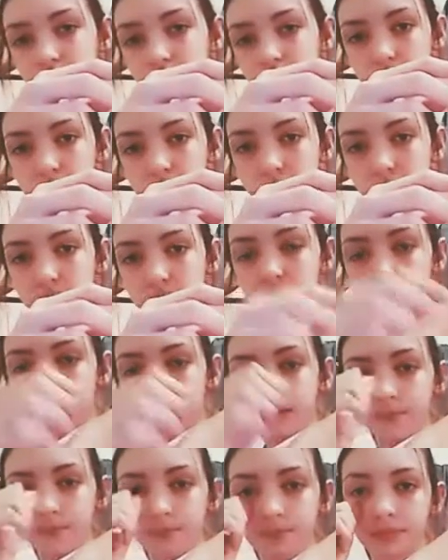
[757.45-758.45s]
tomorrow I'm
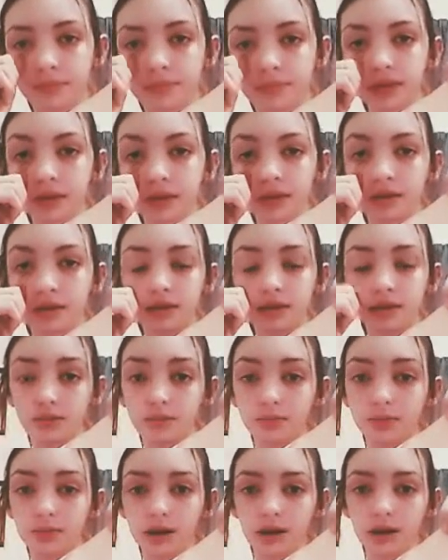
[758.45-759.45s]
going to be at my mom's and I'm
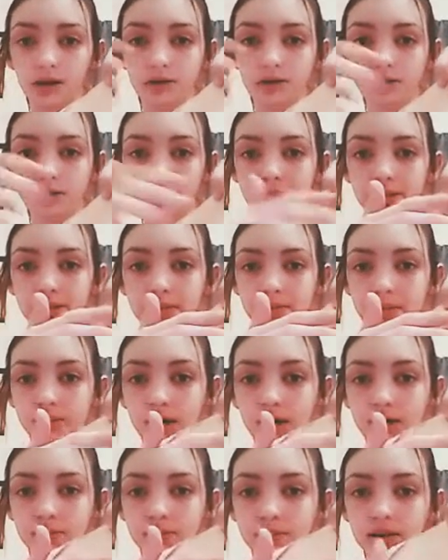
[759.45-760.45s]
going to finish this off.
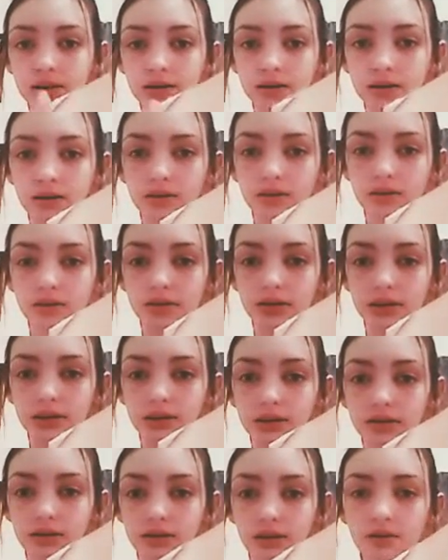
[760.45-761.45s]
But
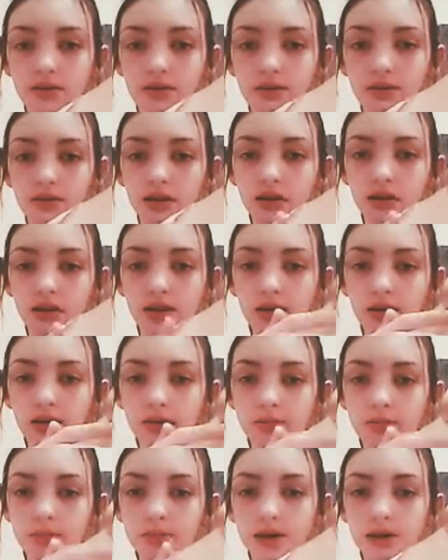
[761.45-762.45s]

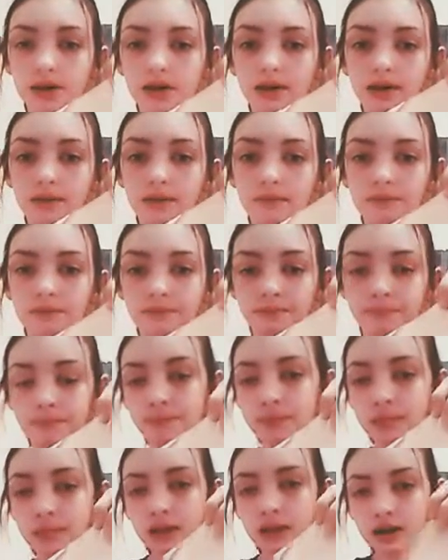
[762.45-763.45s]
hot glue gun right there,
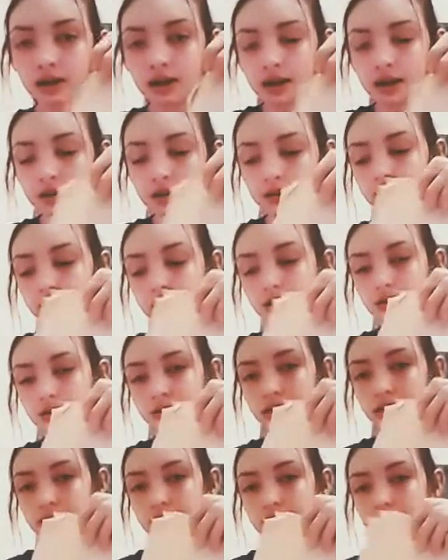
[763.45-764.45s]
and then stick it
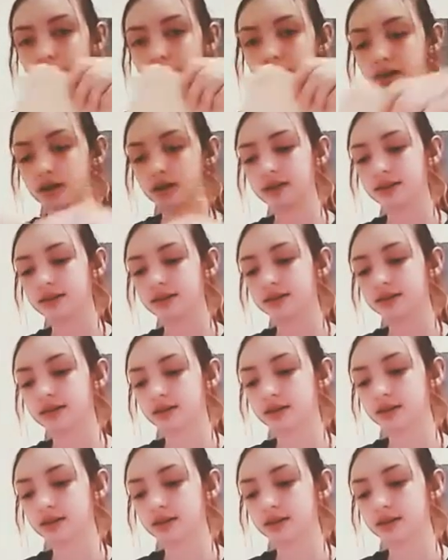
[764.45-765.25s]
on the fold.